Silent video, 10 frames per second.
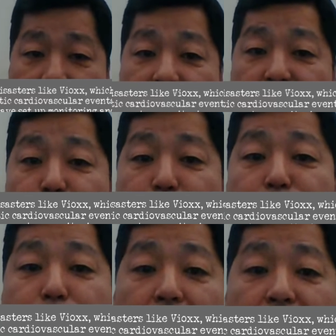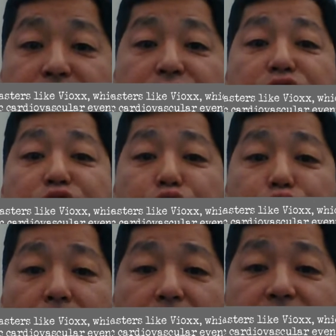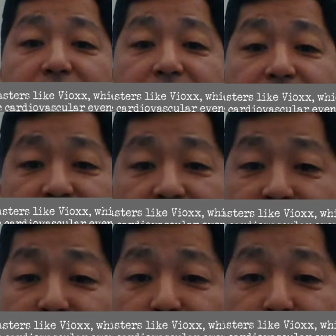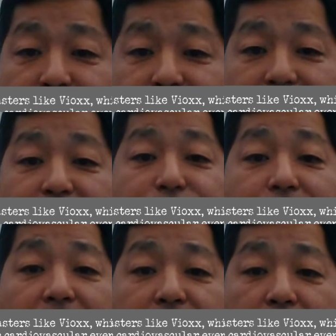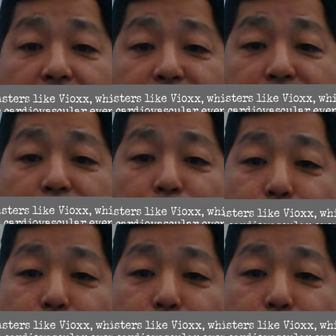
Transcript: in response to drug disasters like Vioxx,